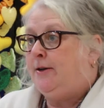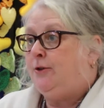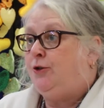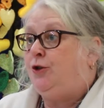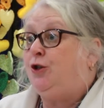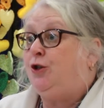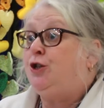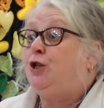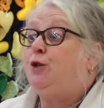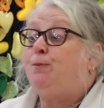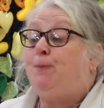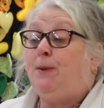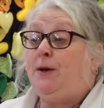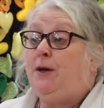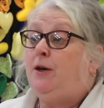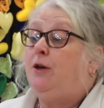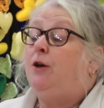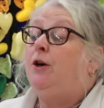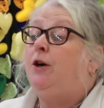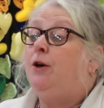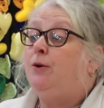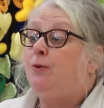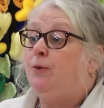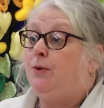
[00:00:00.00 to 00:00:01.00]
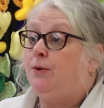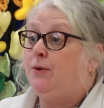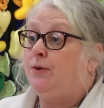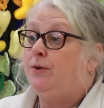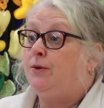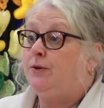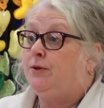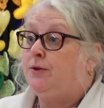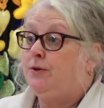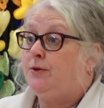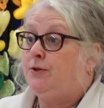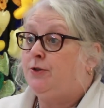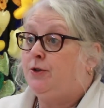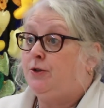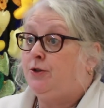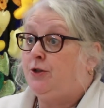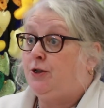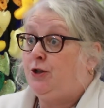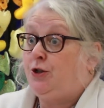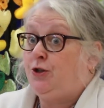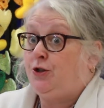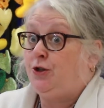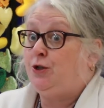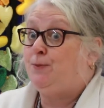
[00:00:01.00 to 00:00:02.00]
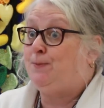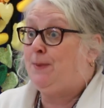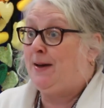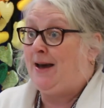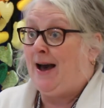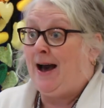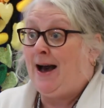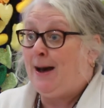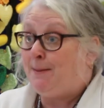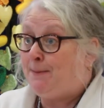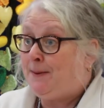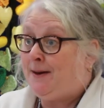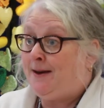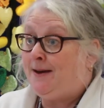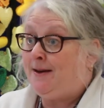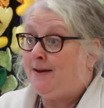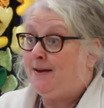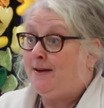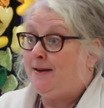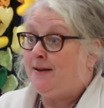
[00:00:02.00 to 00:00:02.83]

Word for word: Just be you, to just be happy.